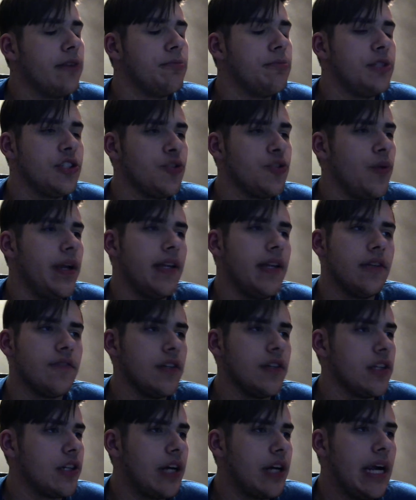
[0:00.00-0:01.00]
just waiting
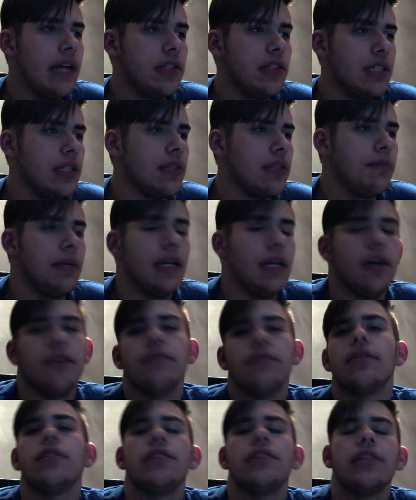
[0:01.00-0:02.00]
for the grounding to be
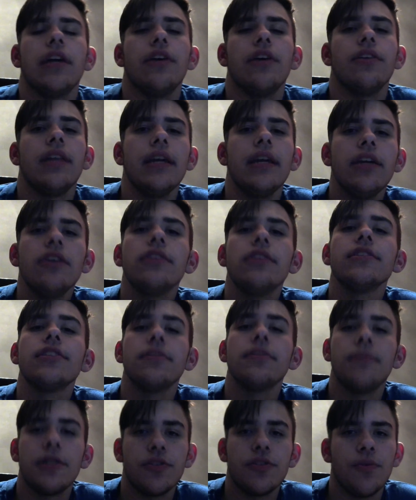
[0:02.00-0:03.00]
over. So thank you all
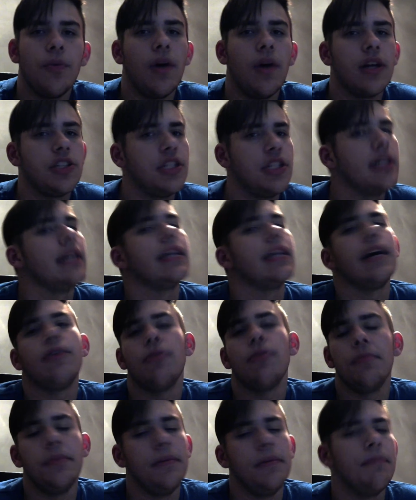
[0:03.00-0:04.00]
so much for watching and I
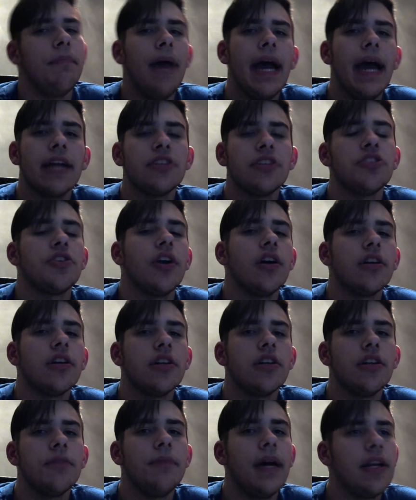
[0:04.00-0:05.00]
will be back
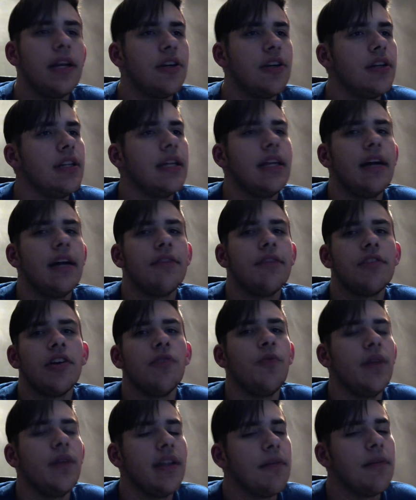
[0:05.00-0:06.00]
stronger, better than ever
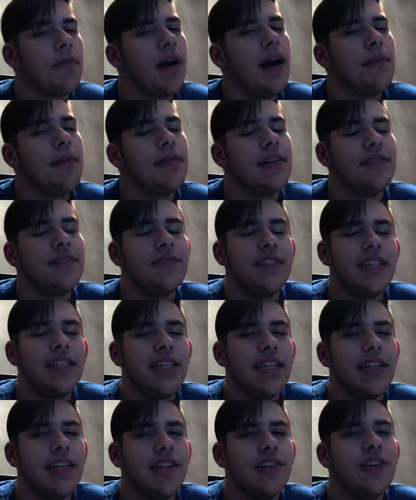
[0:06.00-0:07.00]
and with a prop hunt
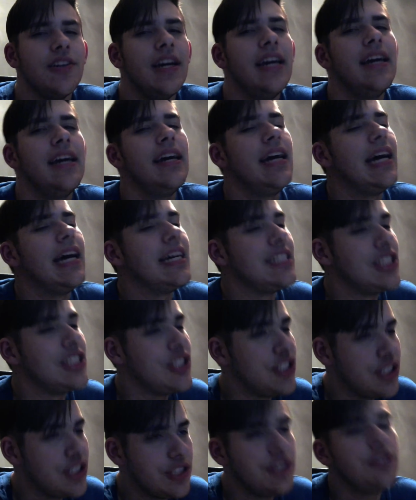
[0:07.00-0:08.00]
video as
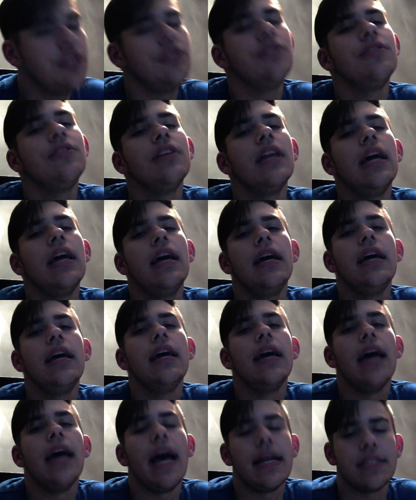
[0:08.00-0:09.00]
soon
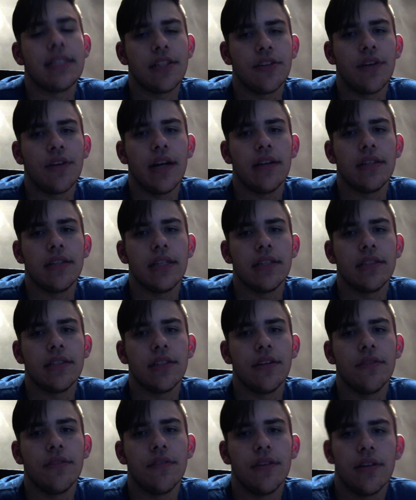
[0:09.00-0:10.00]
as the grounding is
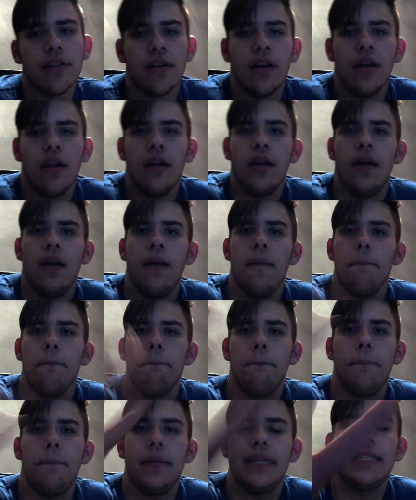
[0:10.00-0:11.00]
over.
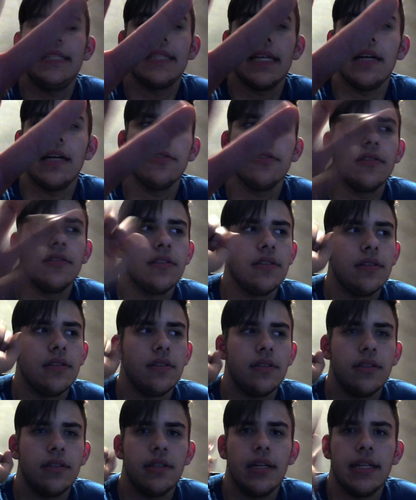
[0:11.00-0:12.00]
Peace out
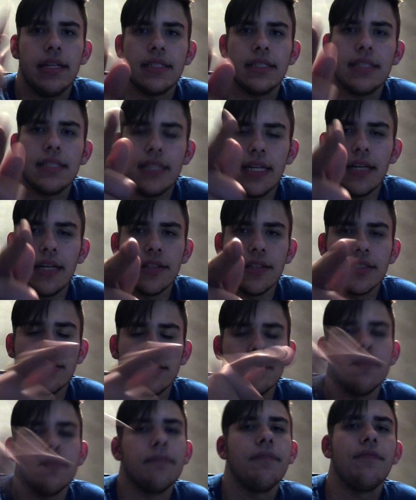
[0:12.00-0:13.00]
and stay
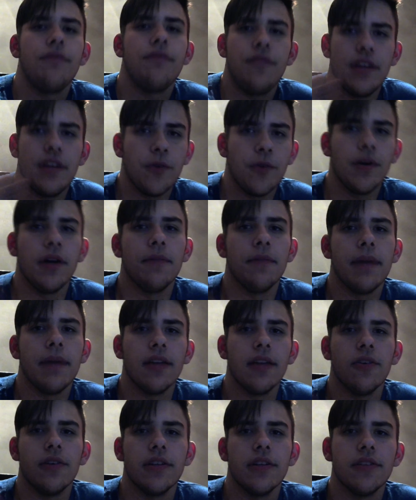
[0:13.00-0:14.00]
awesome. Farewell, my
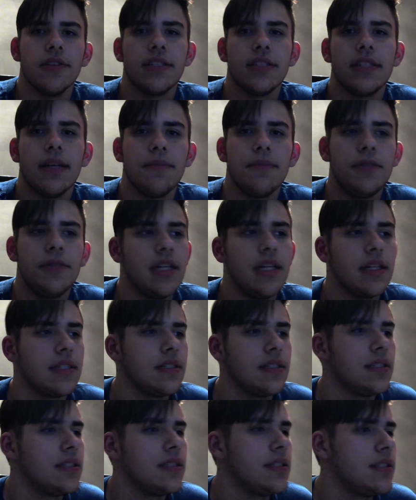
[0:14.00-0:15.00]
loyal
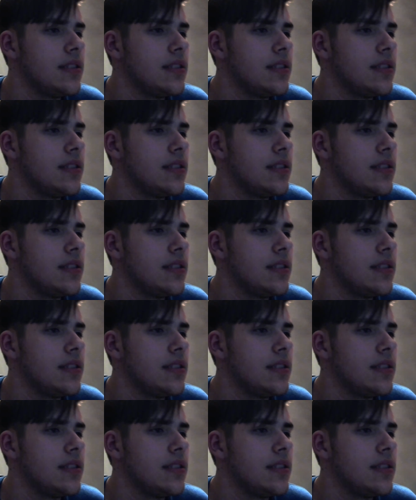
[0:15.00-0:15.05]
subjects.